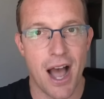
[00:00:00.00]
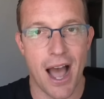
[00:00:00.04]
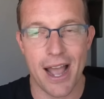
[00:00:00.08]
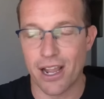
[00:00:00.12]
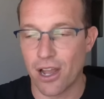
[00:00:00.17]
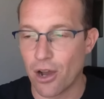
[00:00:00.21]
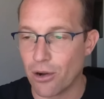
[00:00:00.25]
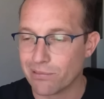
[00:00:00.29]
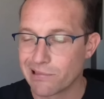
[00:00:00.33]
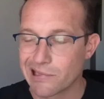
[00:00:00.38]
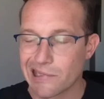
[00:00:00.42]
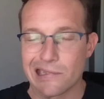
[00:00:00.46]
I
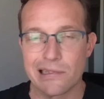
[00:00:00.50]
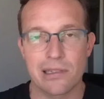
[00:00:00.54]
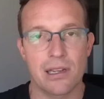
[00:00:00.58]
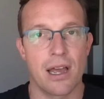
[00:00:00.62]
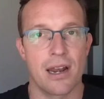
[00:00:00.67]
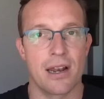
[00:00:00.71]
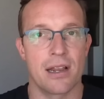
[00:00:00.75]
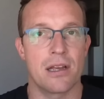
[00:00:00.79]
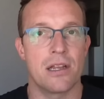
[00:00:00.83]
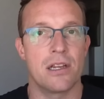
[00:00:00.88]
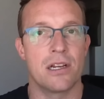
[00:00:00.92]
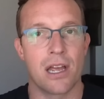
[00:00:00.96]
go,
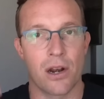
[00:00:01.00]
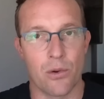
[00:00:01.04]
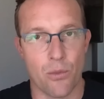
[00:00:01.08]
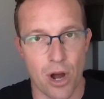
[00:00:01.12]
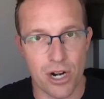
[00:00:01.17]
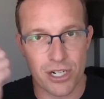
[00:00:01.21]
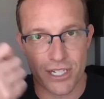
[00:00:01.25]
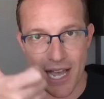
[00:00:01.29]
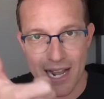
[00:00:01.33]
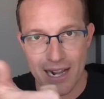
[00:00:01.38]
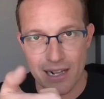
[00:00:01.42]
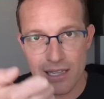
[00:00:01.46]
gonna
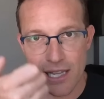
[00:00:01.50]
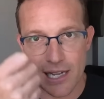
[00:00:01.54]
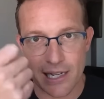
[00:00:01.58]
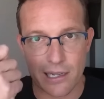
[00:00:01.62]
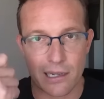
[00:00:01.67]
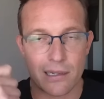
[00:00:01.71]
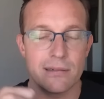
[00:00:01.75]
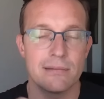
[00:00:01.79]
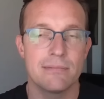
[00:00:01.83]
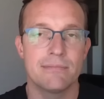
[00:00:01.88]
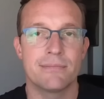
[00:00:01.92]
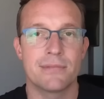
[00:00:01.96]
watch that.
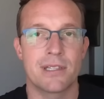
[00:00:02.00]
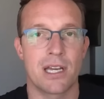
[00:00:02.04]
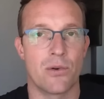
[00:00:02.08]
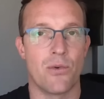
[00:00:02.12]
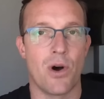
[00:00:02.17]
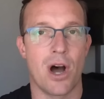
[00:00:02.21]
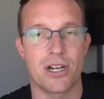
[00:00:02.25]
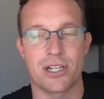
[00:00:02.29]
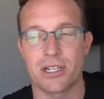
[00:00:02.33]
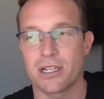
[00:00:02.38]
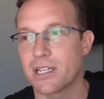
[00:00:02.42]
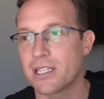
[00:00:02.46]
Click. Gonna
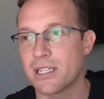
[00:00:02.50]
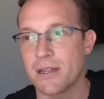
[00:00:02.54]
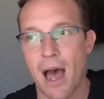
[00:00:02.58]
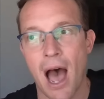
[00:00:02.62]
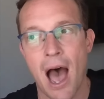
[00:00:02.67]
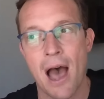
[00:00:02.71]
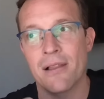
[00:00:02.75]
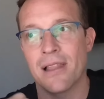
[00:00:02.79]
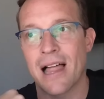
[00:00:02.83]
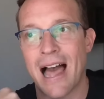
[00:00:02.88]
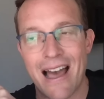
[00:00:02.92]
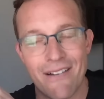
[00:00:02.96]
watch it.
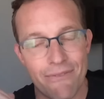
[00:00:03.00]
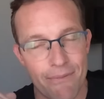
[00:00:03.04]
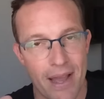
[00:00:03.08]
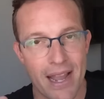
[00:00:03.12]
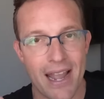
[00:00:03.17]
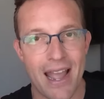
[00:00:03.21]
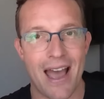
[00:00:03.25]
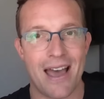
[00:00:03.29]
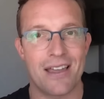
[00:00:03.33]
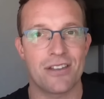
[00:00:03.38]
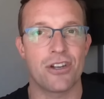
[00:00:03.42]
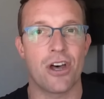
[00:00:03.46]
I laugh my
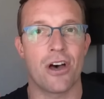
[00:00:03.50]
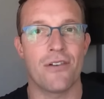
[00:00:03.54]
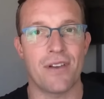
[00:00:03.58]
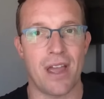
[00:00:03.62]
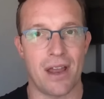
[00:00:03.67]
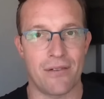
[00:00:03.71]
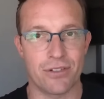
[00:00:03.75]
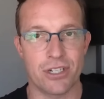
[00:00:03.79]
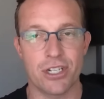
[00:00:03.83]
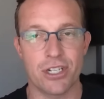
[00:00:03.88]
ass off every